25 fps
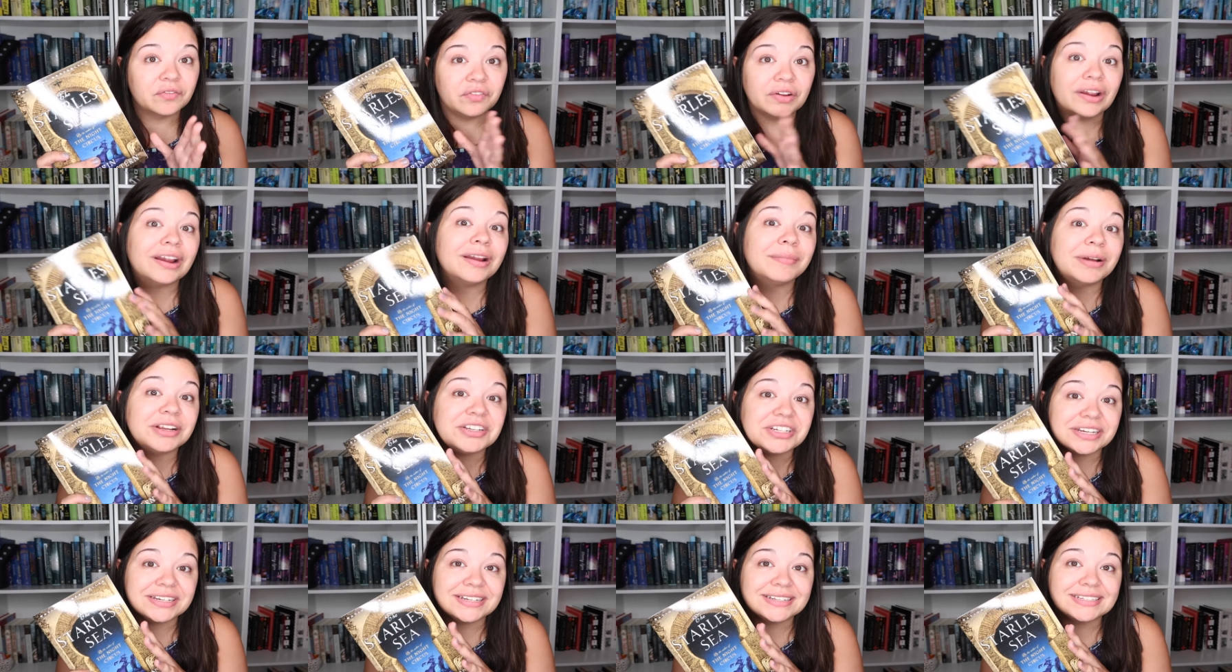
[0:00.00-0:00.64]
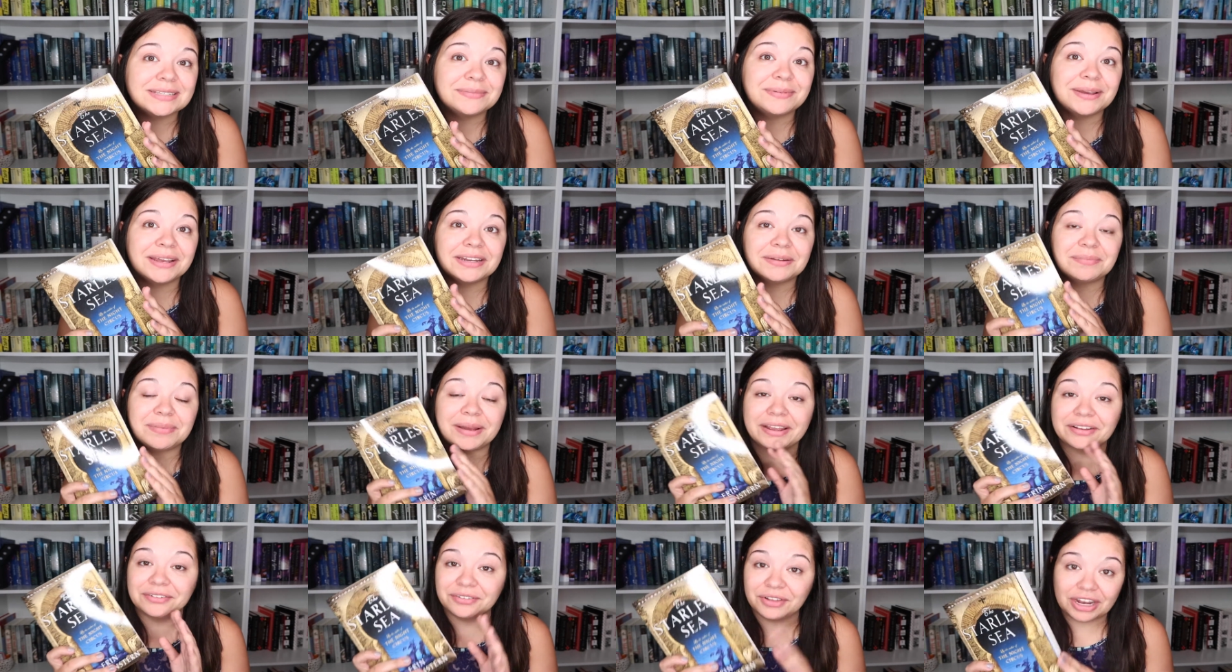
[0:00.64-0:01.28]
very much anticipated
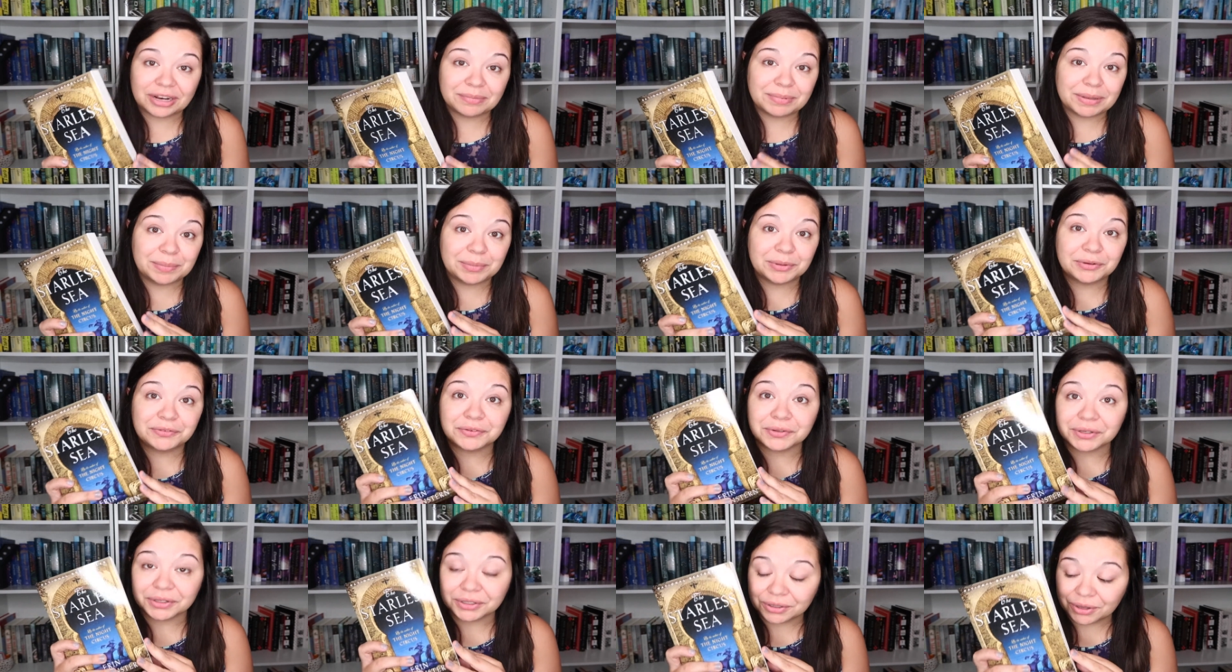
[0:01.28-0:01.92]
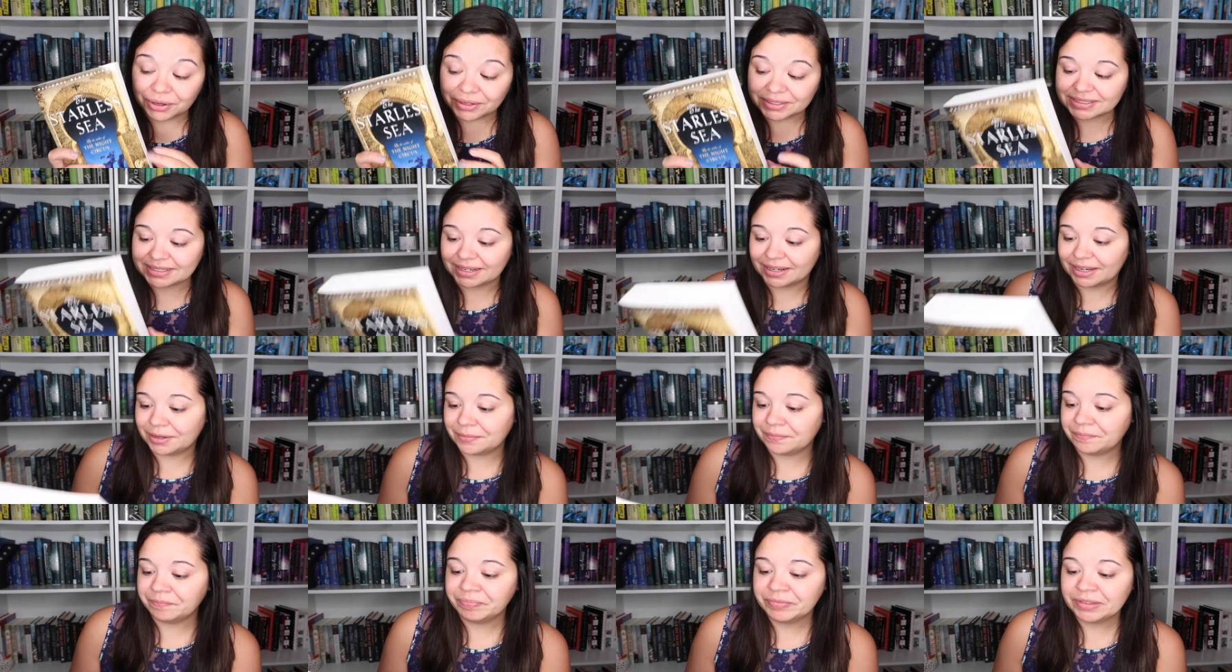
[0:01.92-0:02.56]
by a lot of people for a long
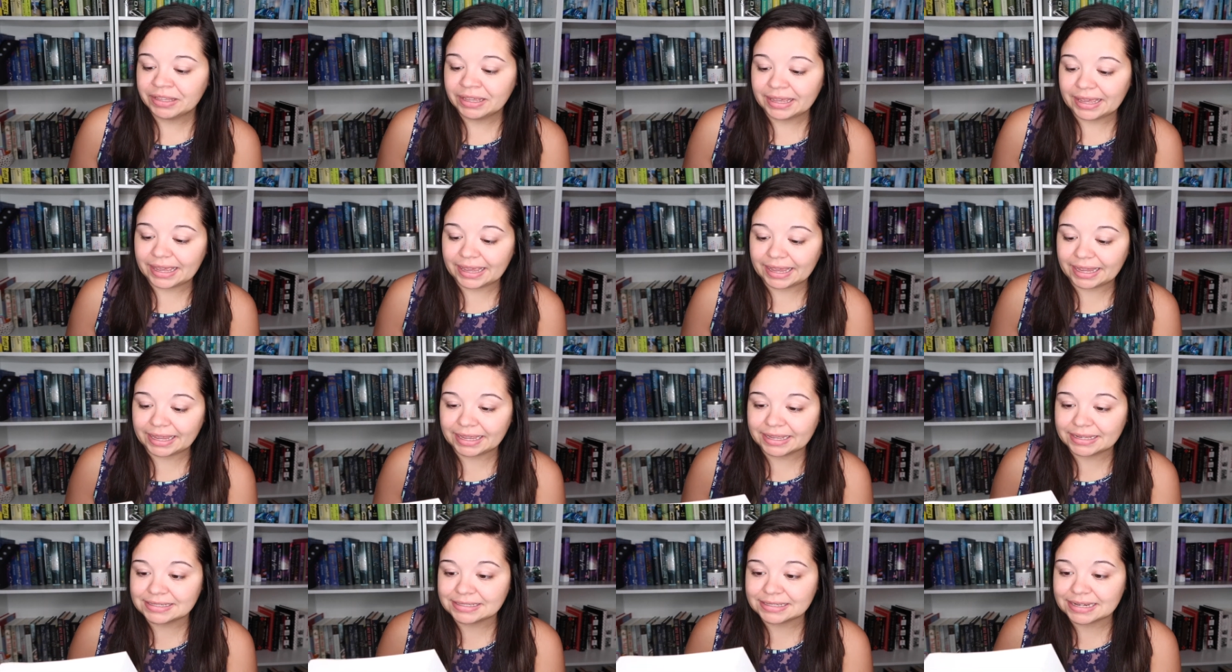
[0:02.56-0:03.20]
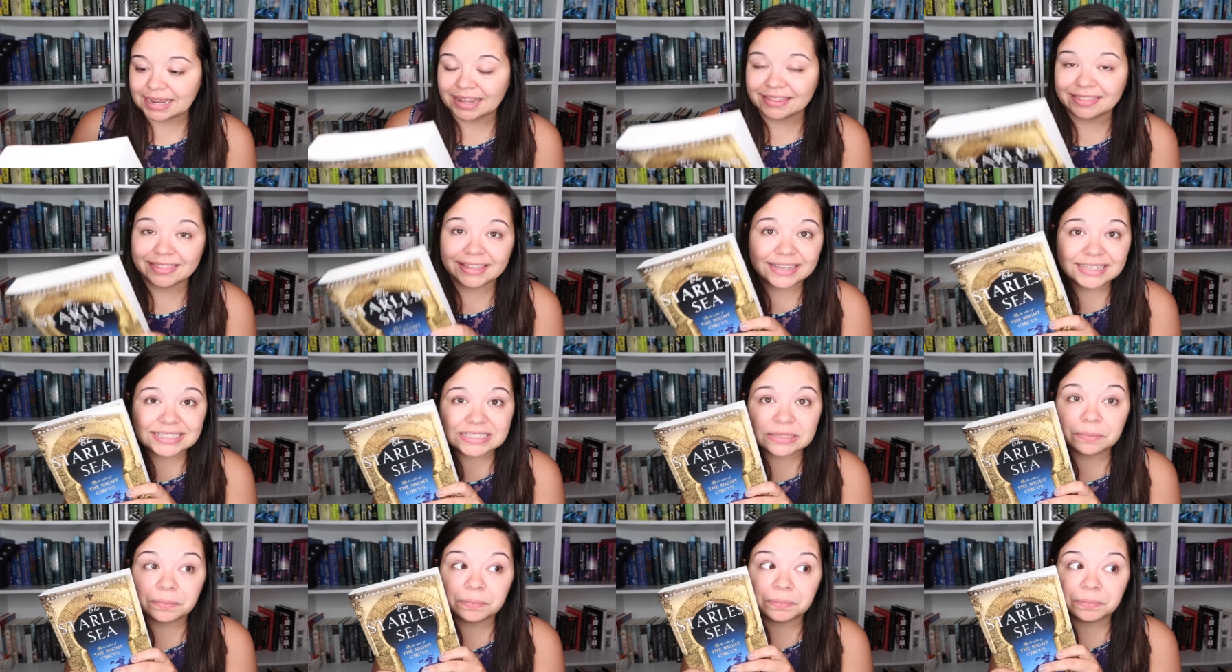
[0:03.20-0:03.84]
time, and I think
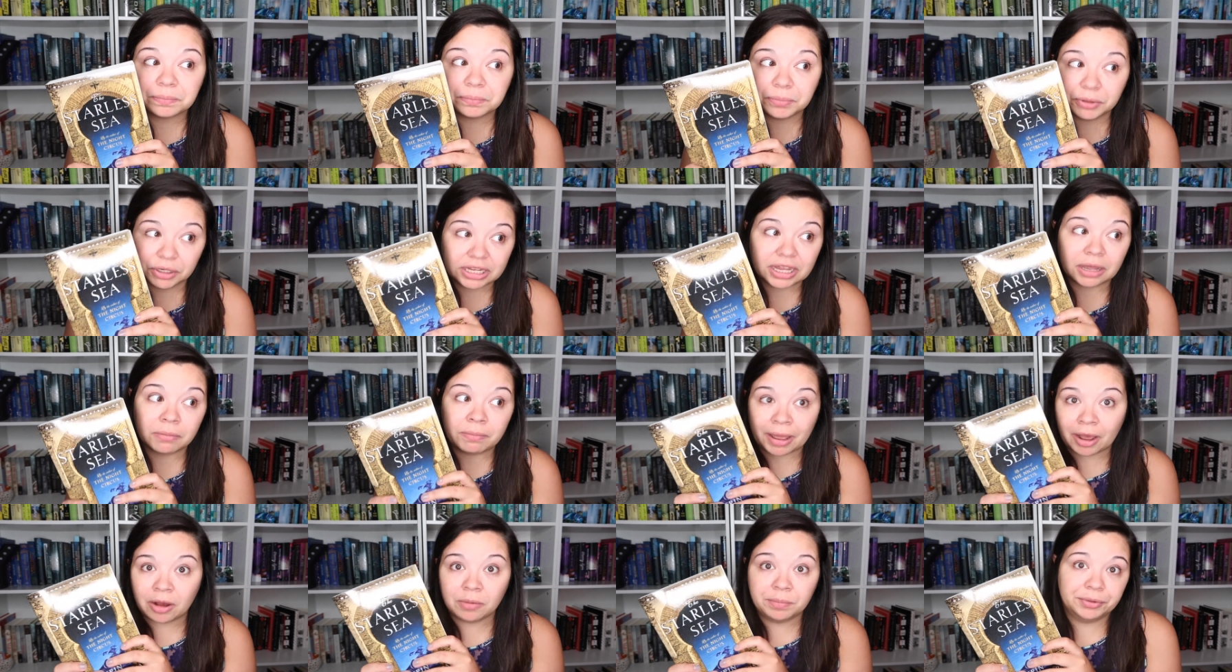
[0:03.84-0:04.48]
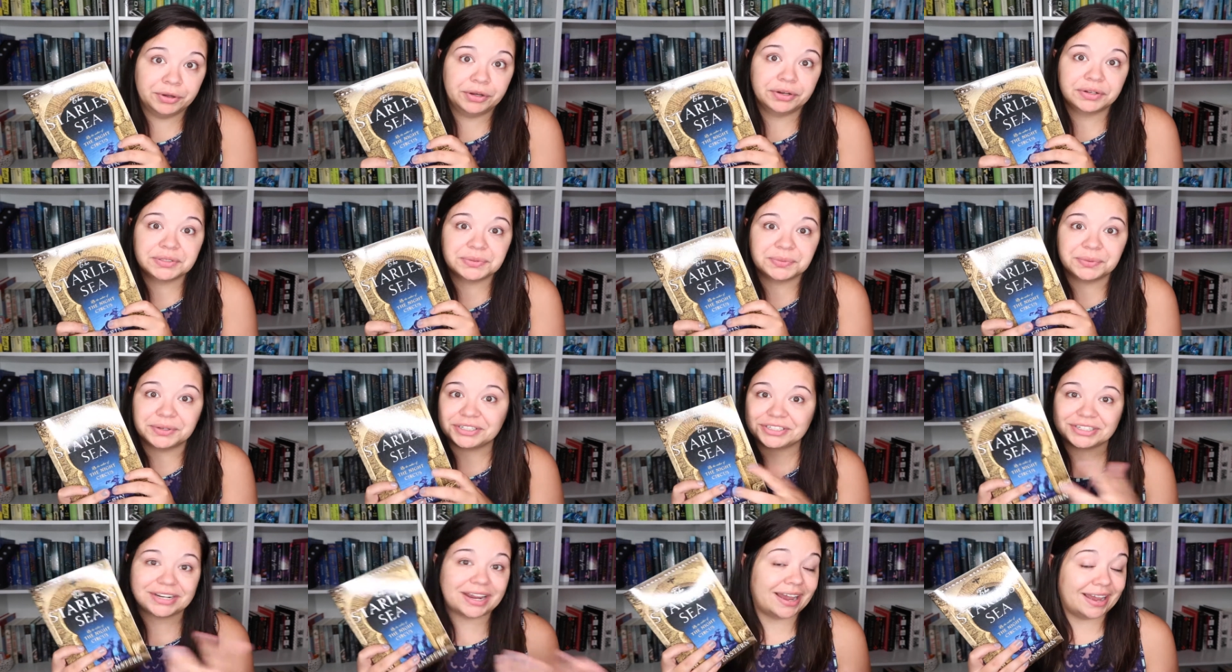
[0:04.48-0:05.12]
it's a book about books,
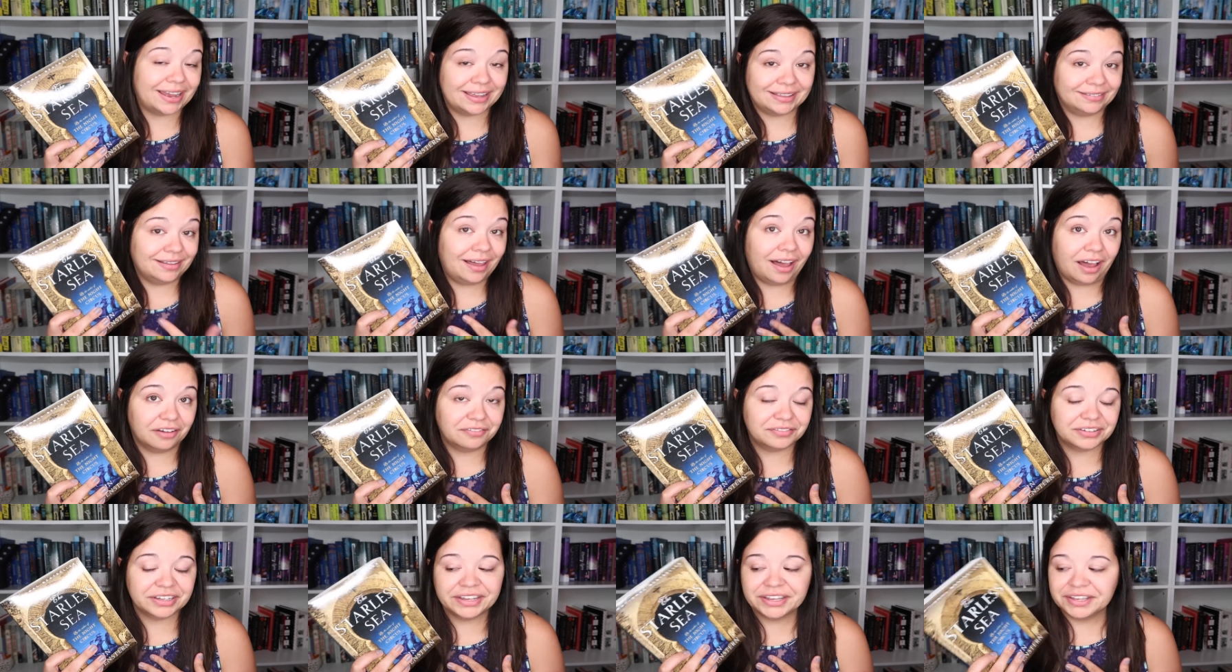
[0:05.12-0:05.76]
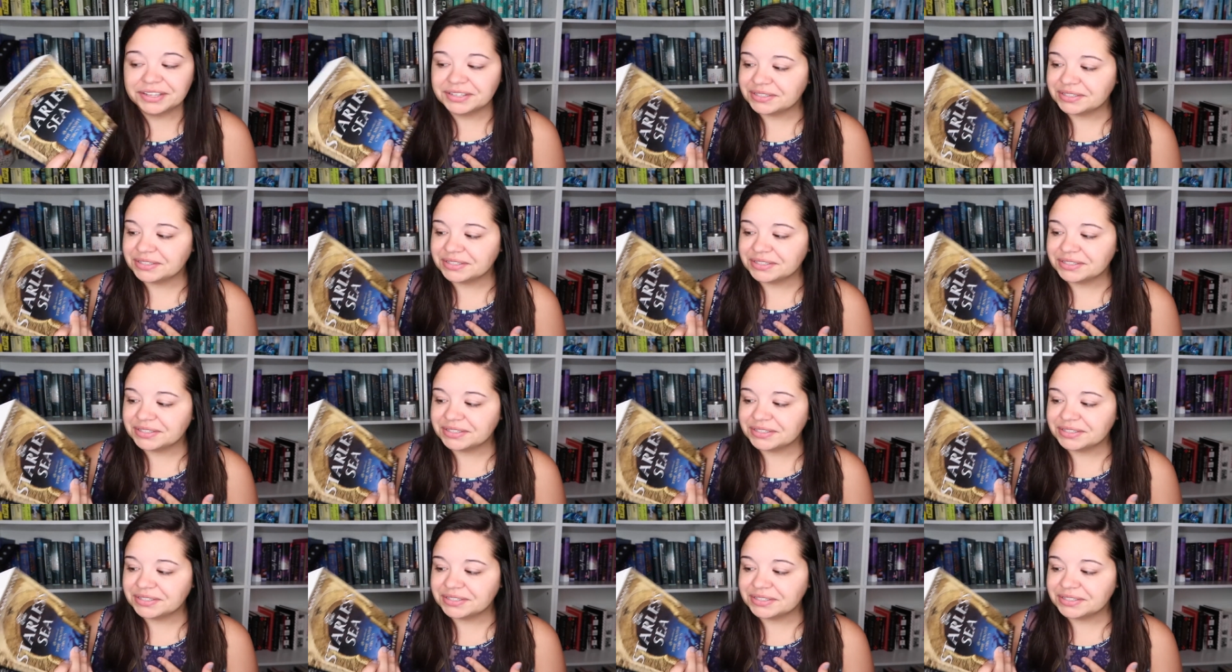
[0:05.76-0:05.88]
which I love.